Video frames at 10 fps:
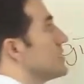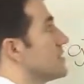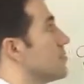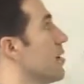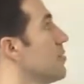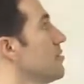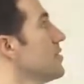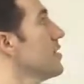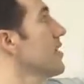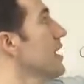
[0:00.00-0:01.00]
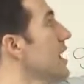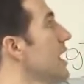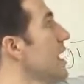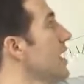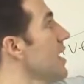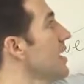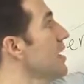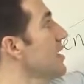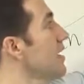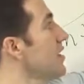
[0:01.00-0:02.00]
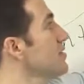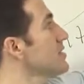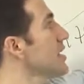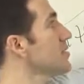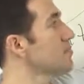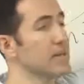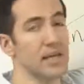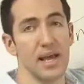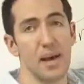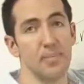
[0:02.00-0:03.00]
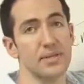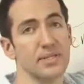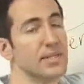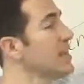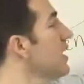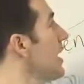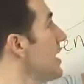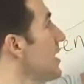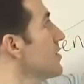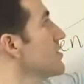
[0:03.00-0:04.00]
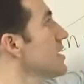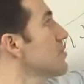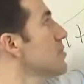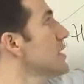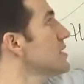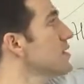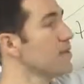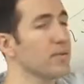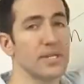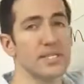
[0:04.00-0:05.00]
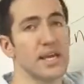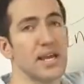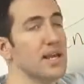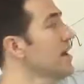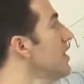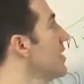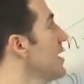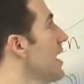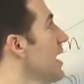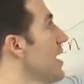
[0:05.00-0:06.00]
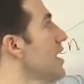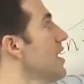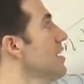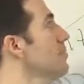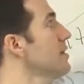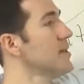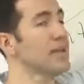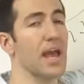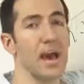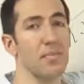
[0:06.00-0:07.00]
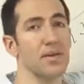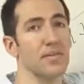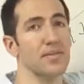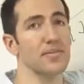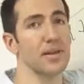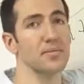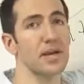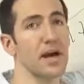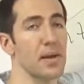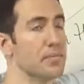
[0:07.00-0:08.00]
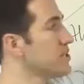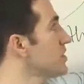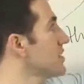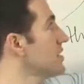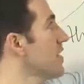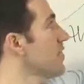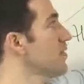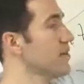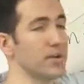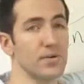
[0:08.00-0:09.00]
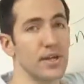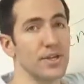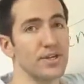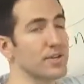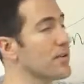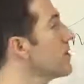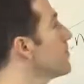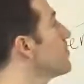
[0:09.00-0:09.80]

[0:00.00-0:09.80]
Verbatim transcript: is the probability that A intersect B happens. A intersect B is another way to say that A and B happen at the same time. It's just set theory notation, right?